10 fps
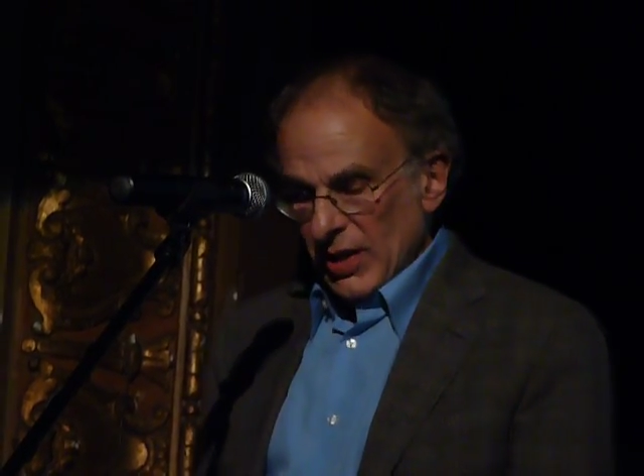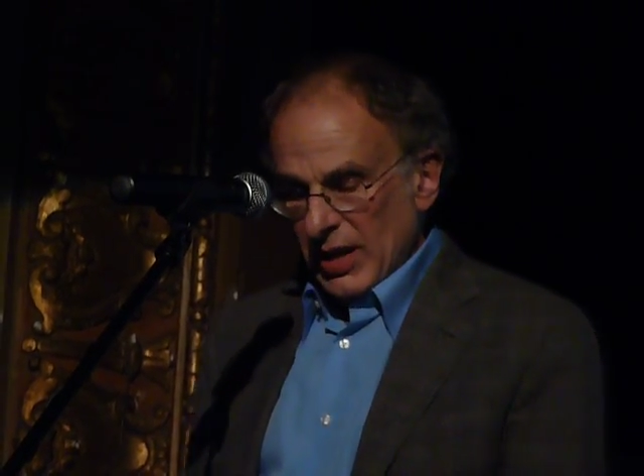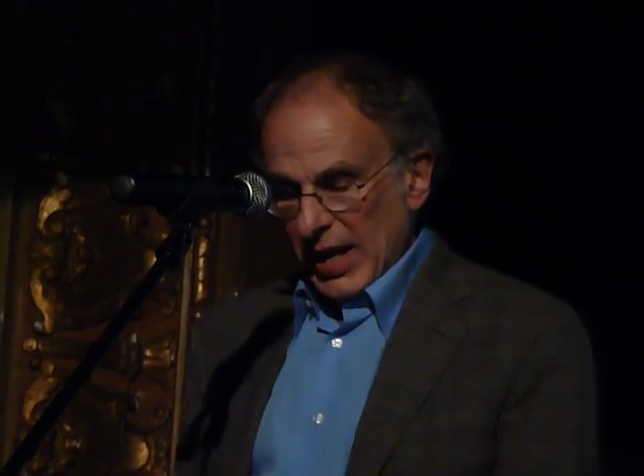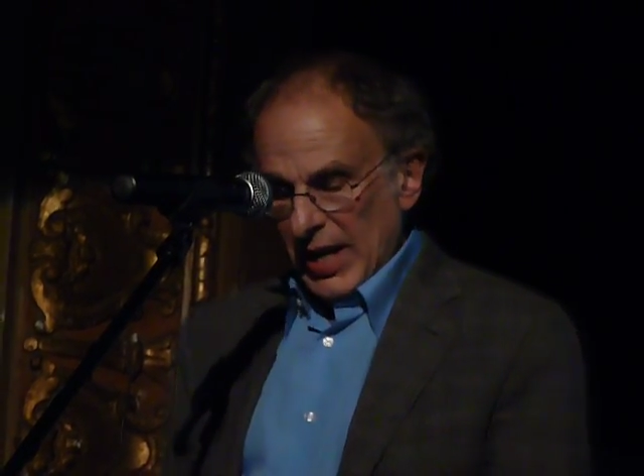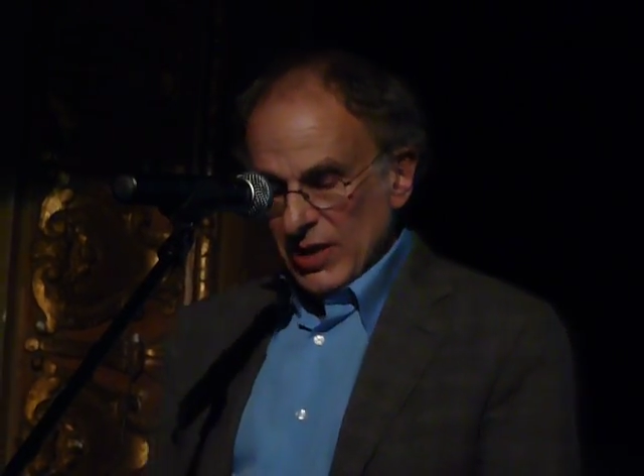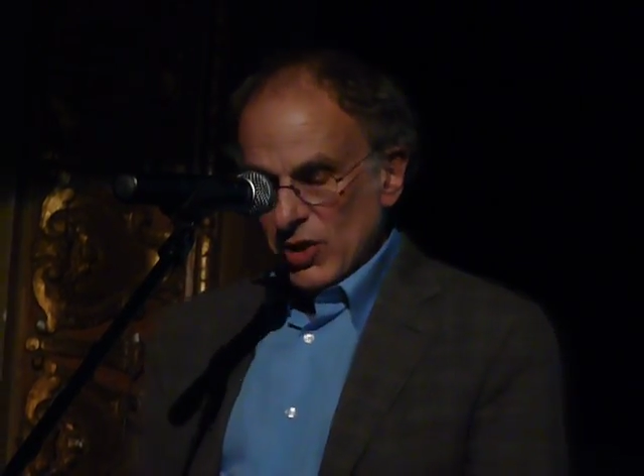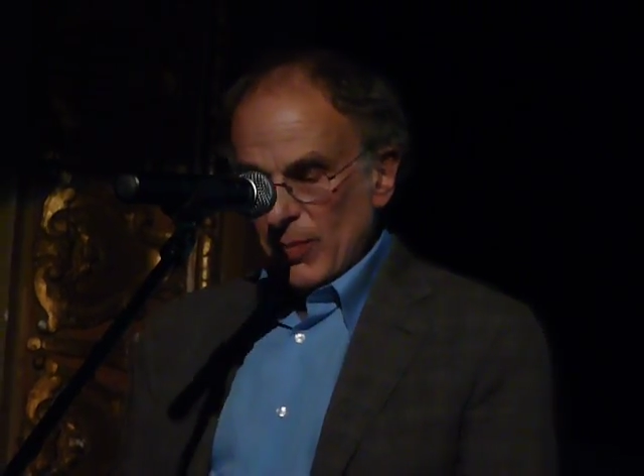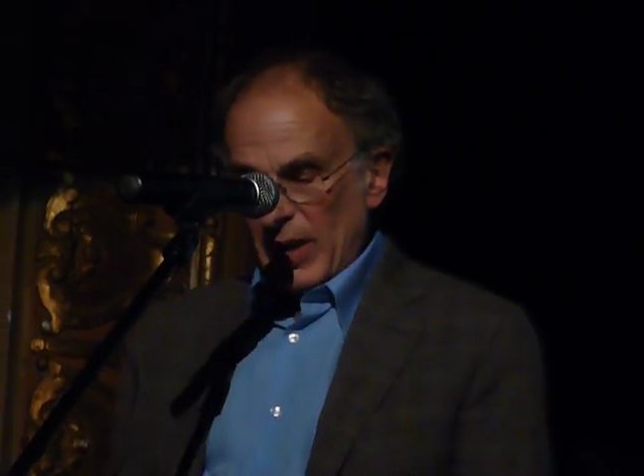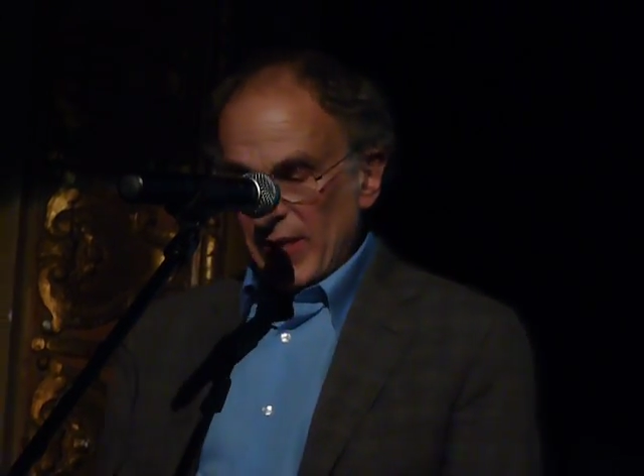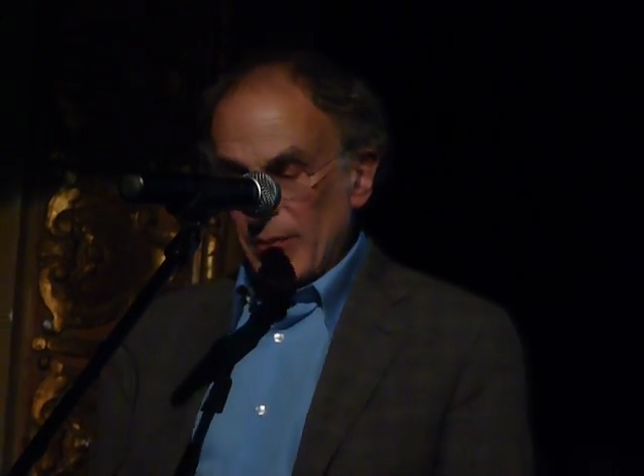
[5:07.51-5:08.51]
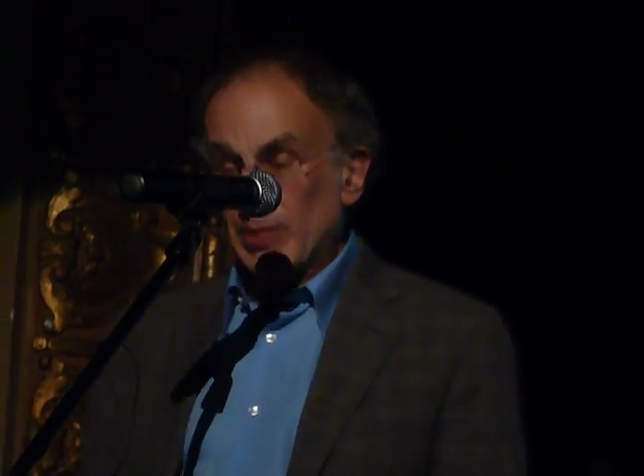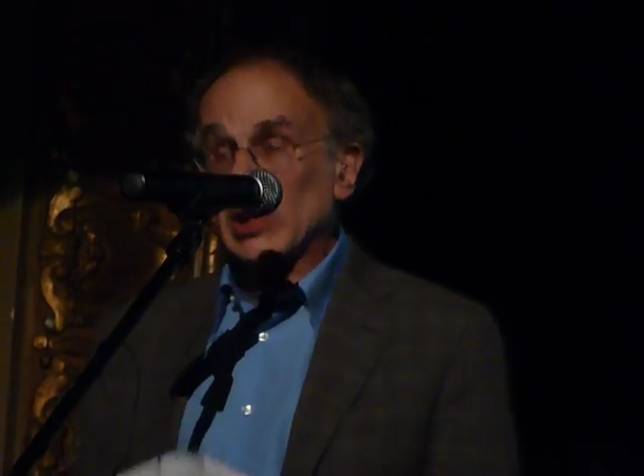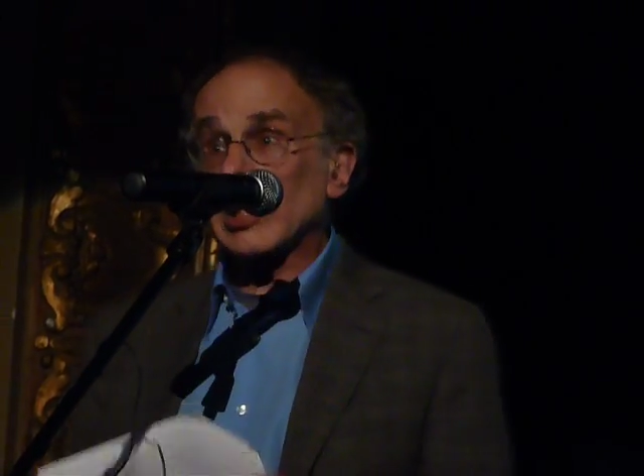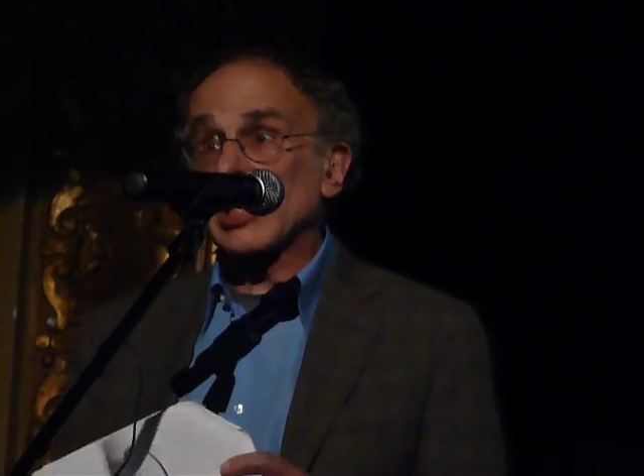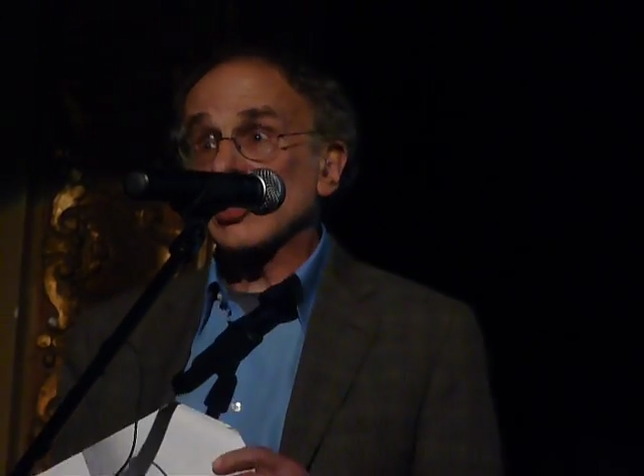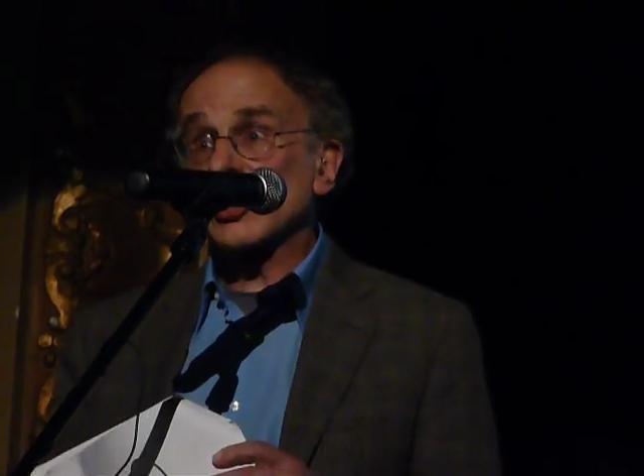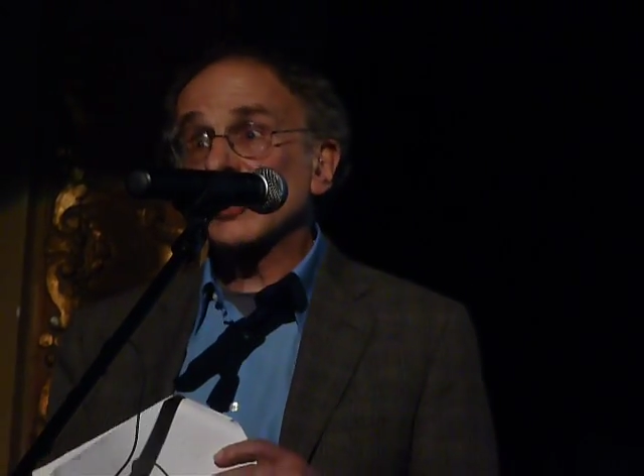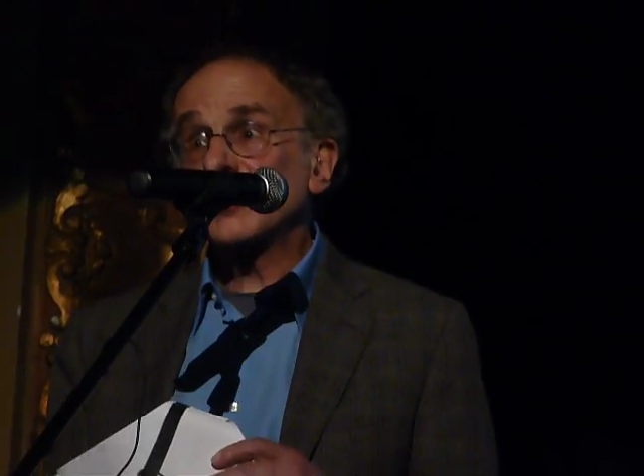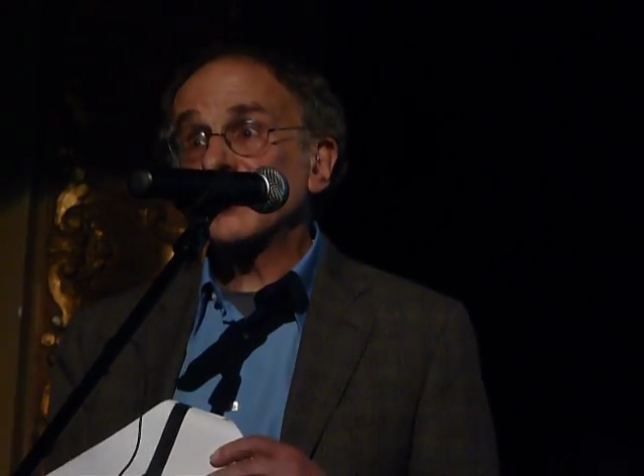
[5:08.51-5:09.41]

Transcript: gassed by the police.